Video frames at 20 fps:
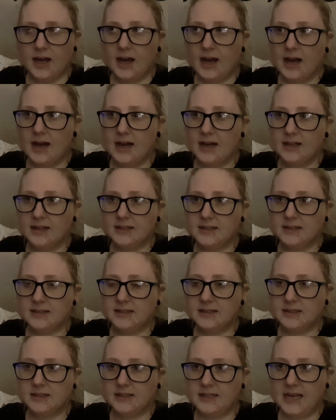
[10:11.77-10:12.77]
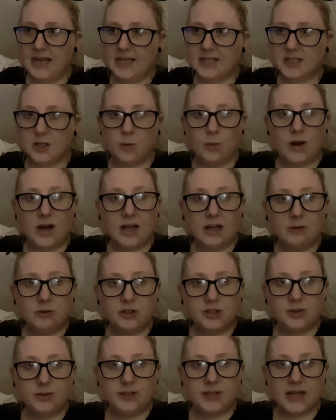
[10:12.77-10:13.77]
And yeah, so while I
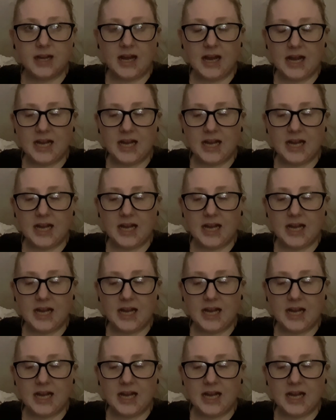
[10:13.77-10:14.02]
was doing that,